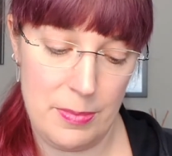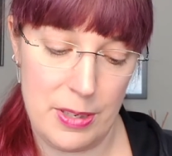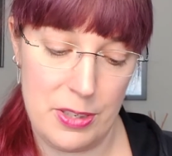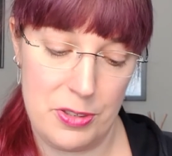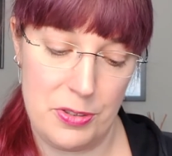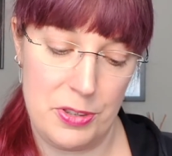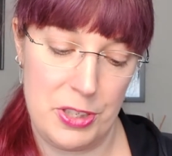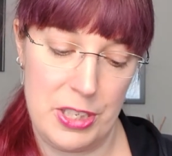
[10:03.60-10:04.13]
by
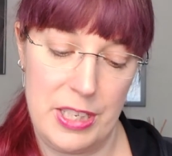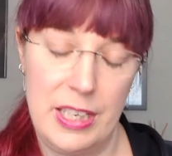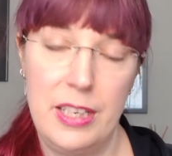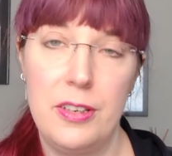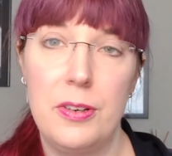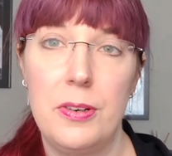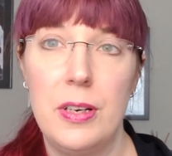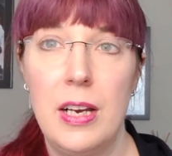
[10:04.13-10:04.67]
Junji
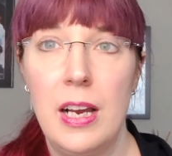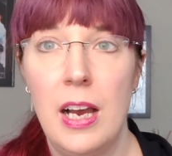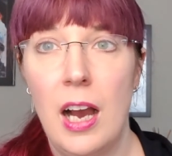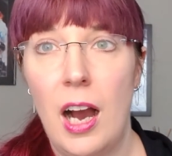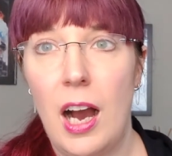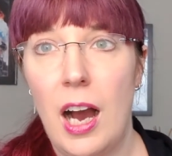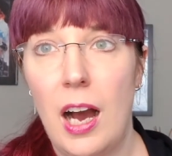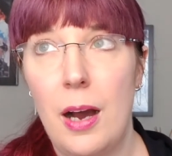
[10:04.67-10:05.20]
Ito.
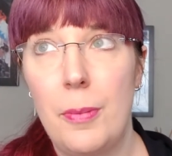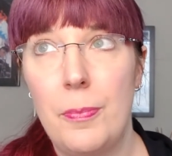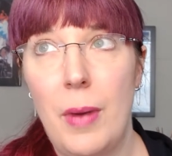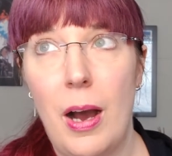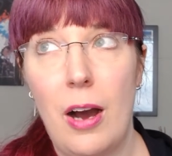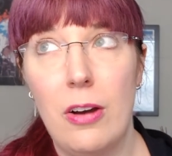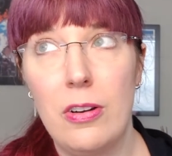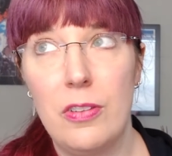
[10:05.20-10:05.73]

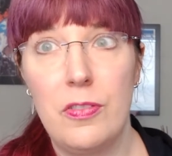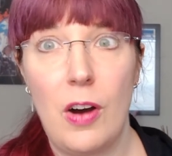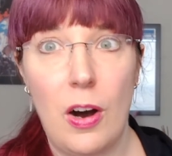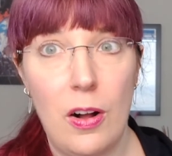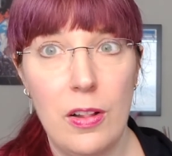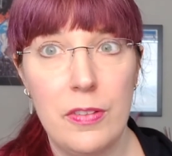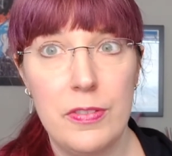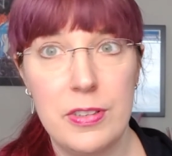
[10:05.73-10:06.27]
Out of
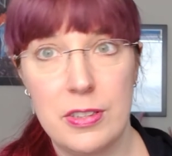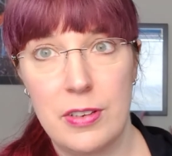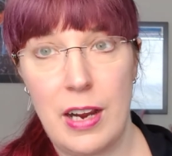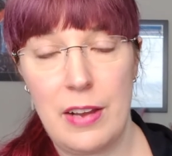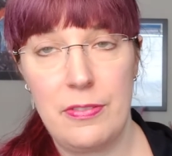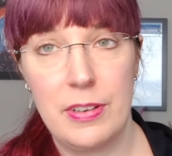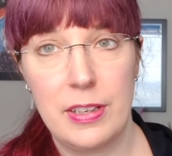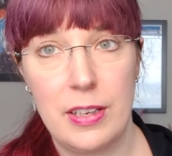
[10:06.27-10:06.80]
all of his
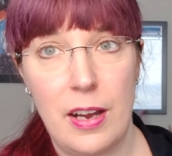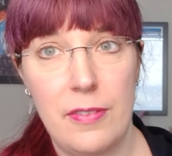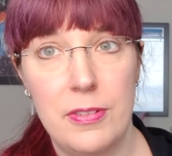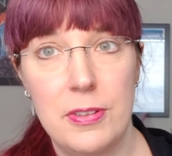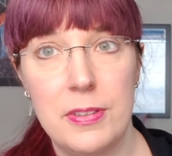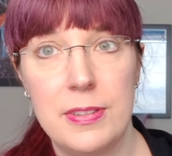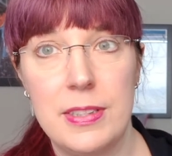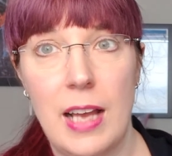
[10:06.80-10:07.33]
graphic
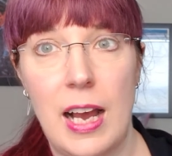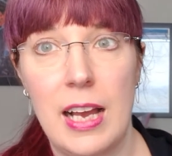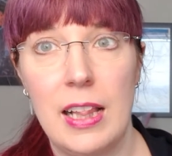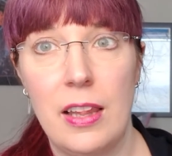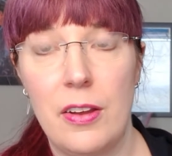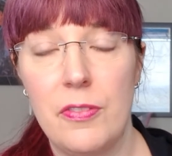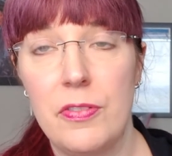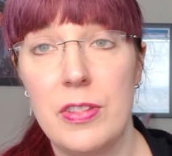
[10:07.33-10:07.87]
novels, I
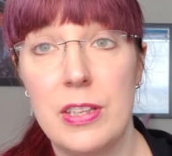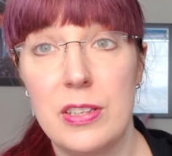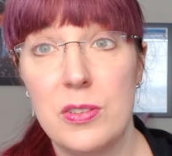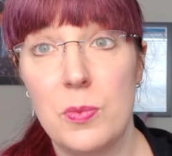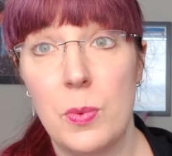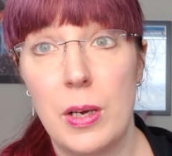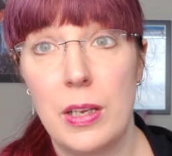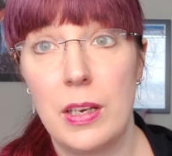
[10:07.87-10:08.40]
loved this
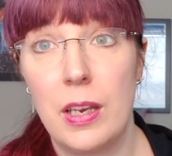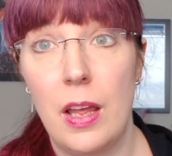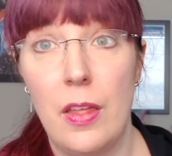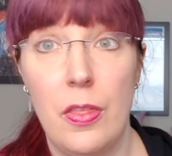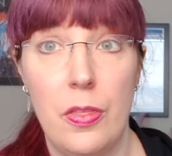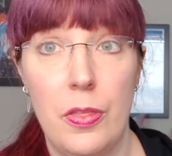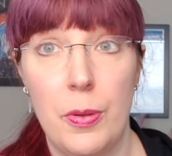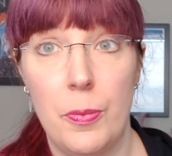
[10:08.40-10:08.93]
one
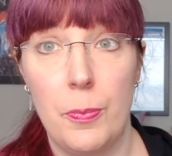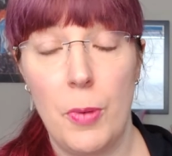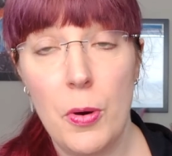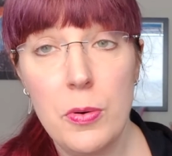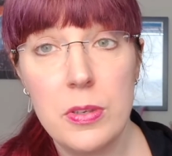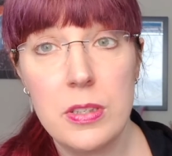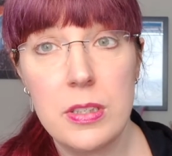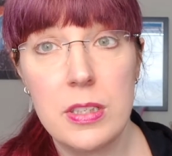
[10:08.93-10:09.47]
the
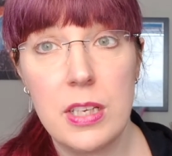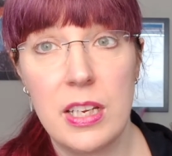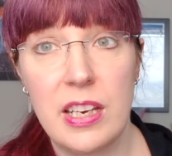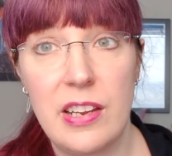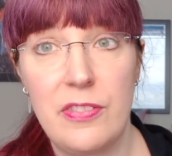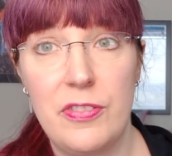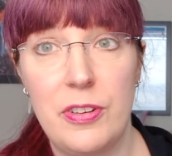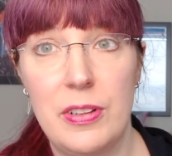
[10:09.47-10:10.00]
most, and
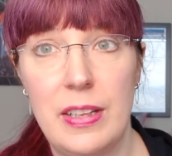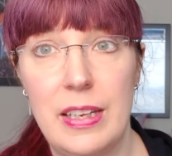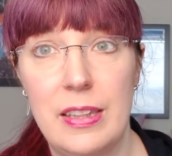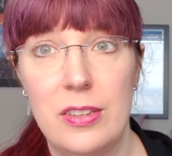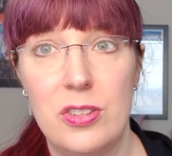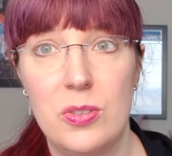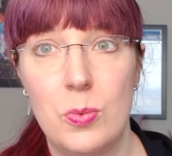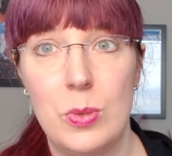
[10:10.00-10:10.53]
I felt like
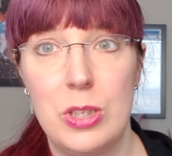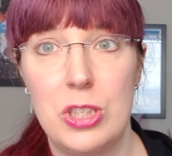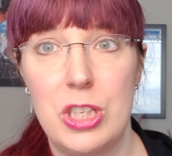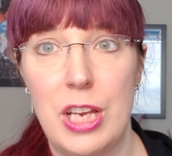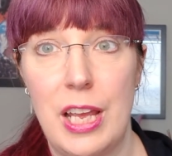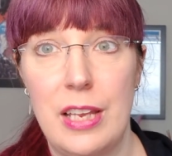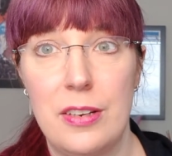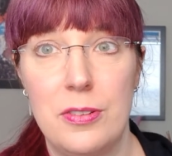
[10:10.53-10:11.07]
this one
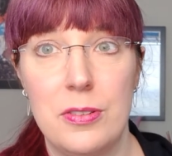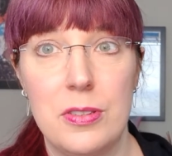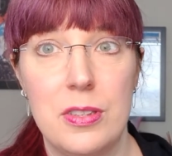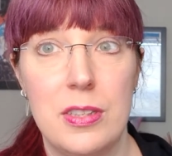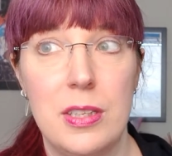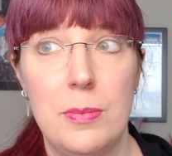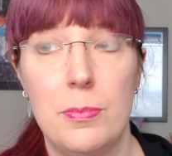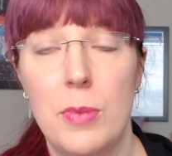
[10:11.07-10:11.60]
channels
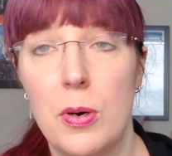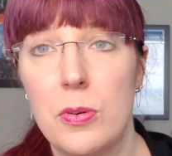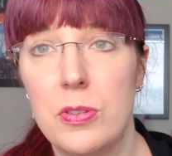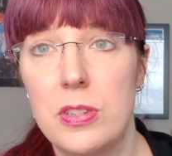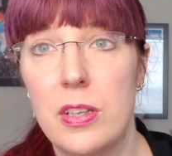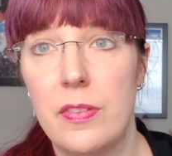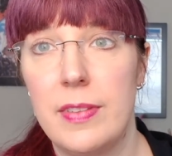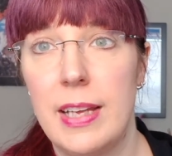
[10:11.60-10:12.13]
the
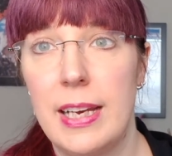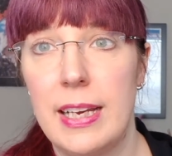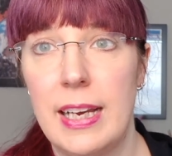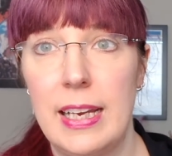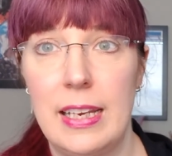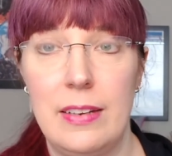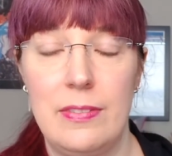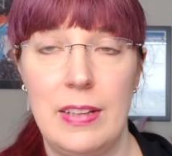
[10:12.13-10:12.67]
most of that
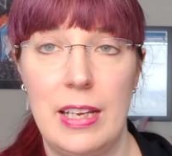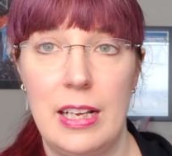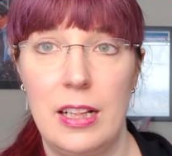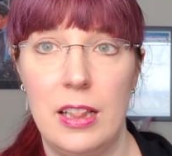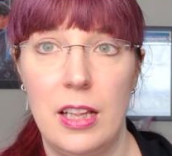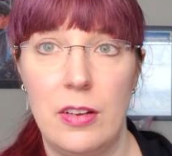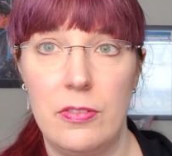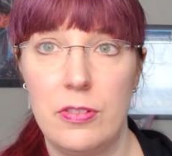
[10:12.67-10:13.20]
kind of like
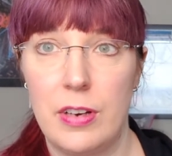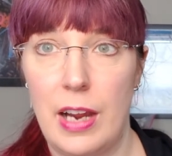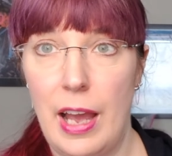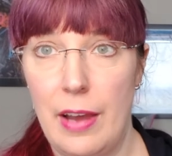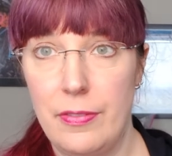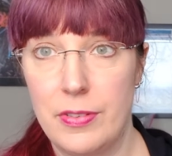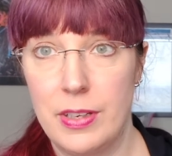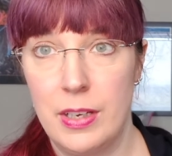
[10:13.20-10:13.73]

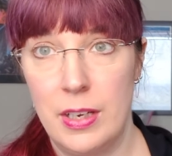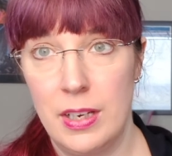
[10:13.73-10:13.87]
Lovecraft